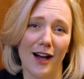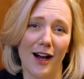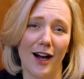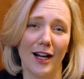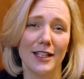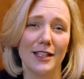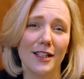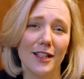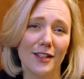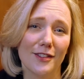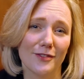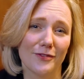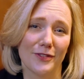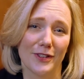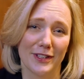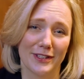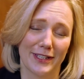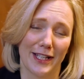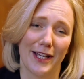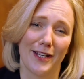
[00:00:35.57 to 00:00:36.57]
I learnt
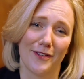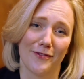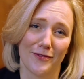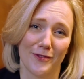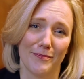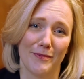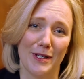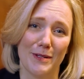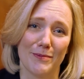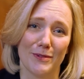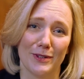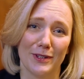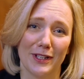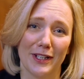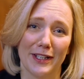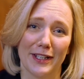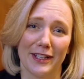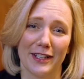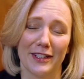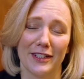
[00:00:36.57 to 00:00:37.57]
firsthand from people
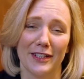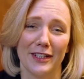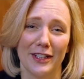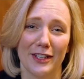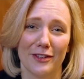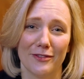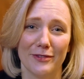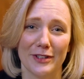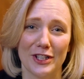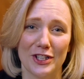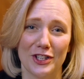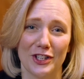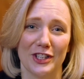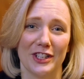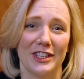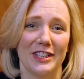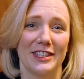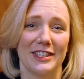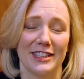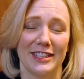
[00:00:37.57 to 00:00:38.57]
like
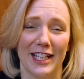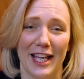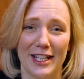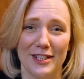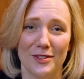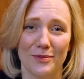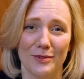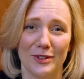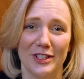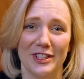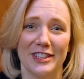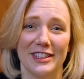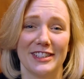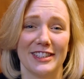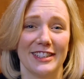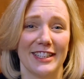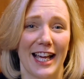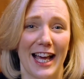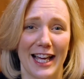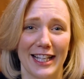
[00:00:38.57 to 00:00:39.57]
Richard and
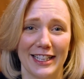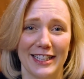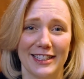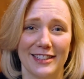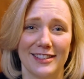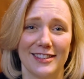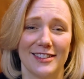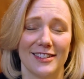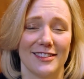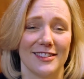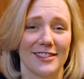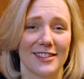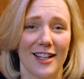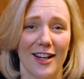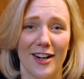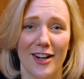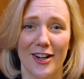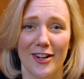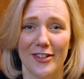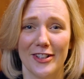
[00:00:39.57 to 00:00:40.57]
Edward and Alice and
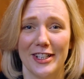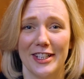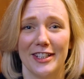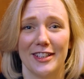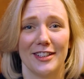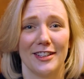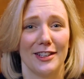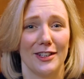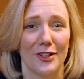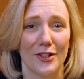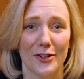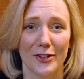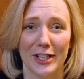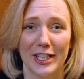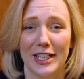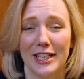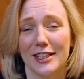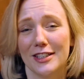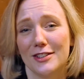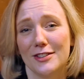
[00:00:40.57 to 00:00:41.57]
Karin and
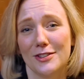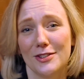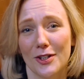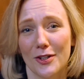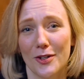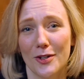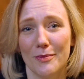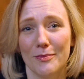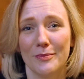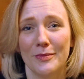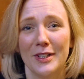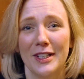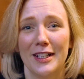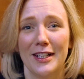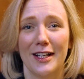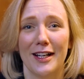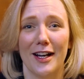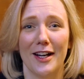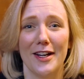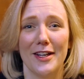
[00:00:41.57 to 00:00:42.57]
Laurie and Dom
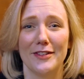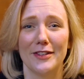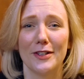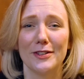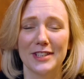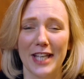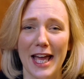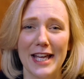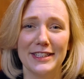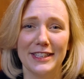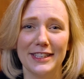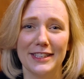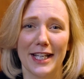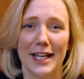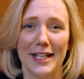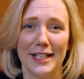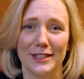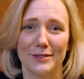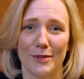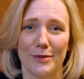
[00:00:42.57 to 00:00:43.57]
in those heady
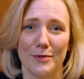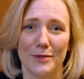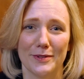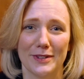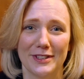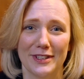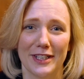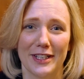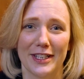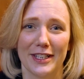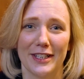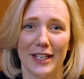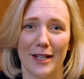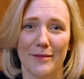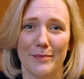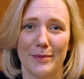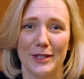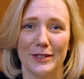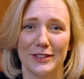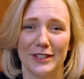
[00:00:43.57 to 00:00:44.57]
days when we were stuck in
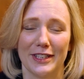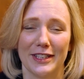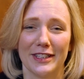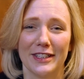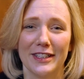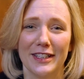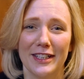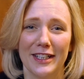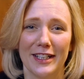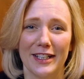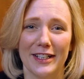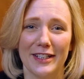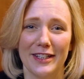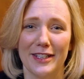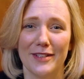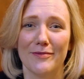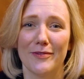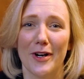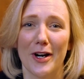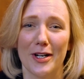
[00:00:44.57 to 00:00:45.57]
that building at
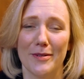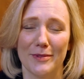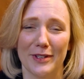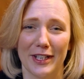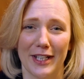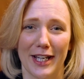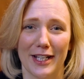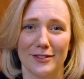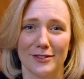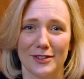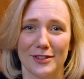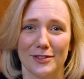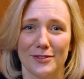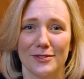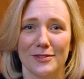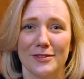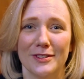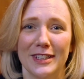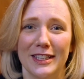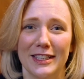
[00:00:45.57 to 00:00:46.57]
the Environment
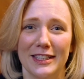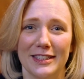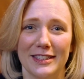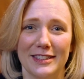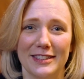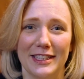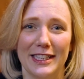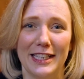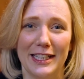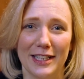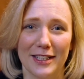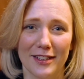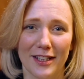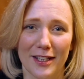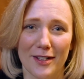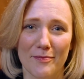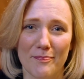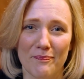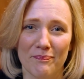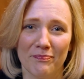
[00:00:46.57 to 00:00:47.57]
Council,
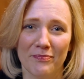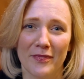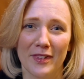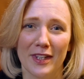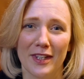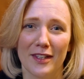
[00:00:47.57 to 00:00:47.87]
stealing